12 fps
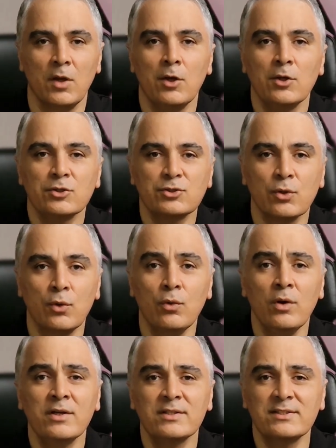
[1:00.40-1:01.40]

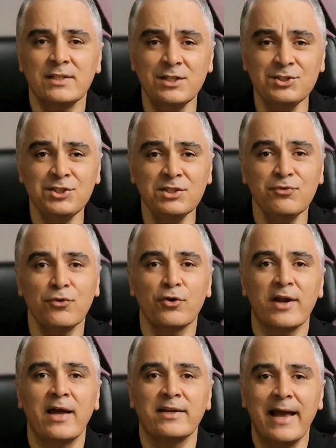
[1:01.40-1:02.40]
So searching
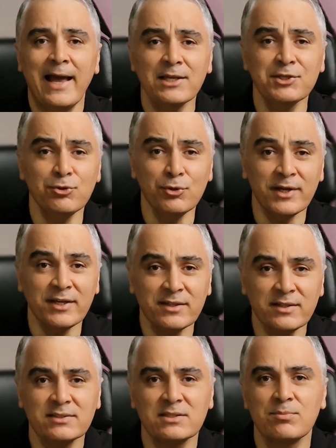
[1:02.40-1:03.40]
for an accurate
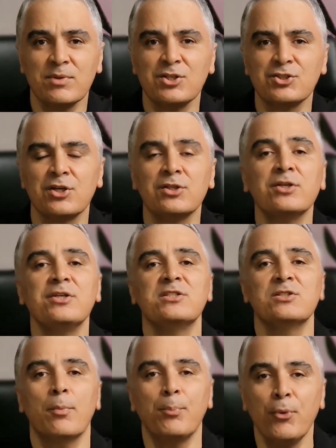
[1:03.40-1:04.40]
estimation
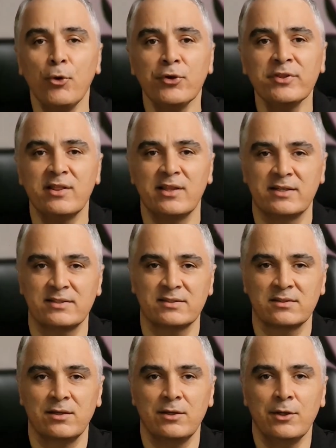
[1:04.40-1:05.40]
is
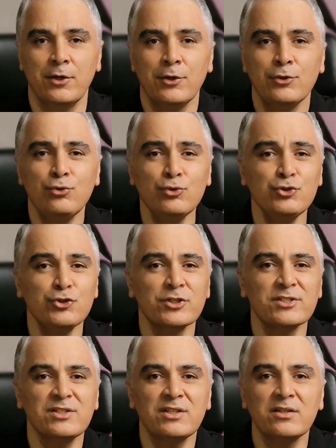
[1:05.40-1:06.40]
pointless. You
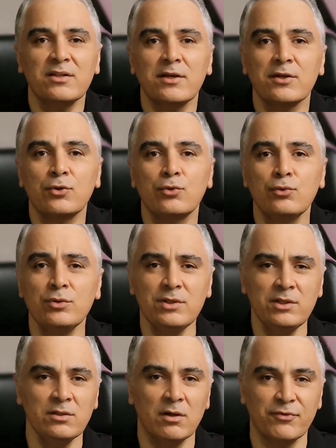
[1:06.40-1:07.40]
just need a good
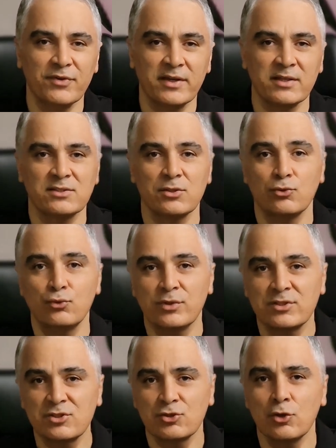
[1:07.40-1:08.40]
enough guess to
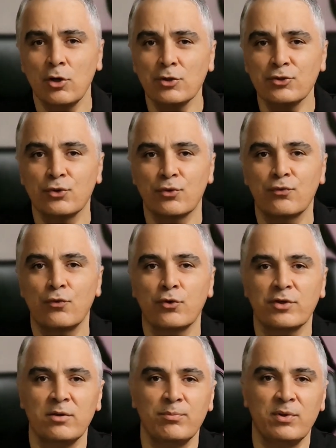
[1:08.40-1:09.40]
start your
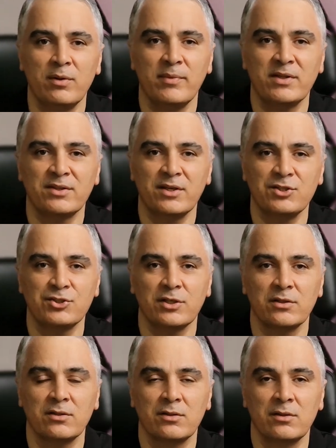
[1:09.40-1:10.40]
work
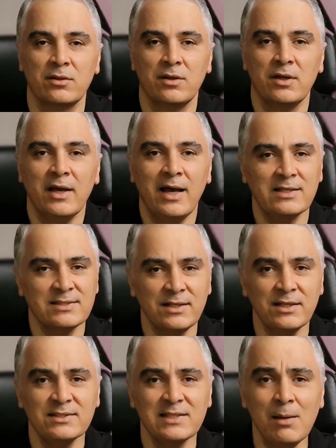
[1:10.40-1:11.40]
implementation. As an
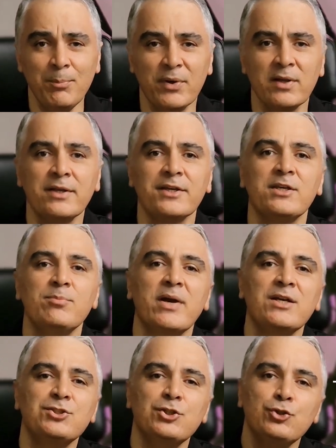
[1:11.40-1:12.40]
example,
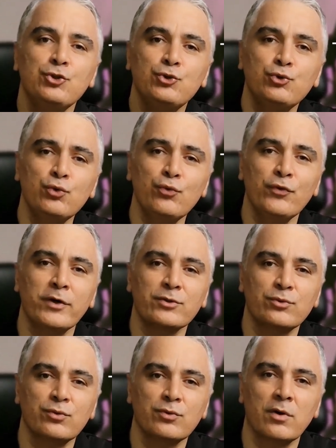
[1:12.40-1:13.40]
imagine you
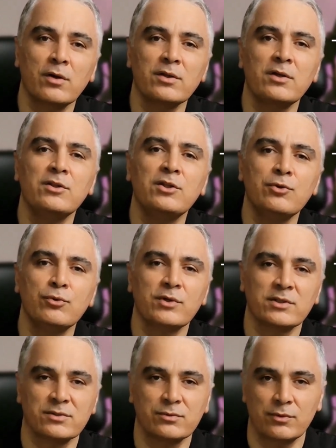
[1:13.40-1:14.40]
want to run a new
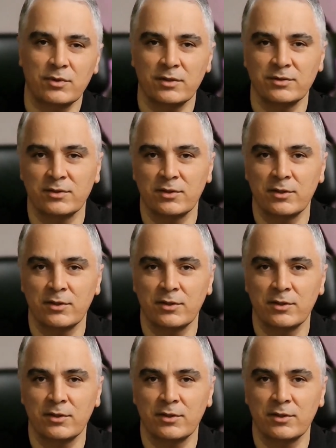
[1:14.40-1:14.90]
restaurant.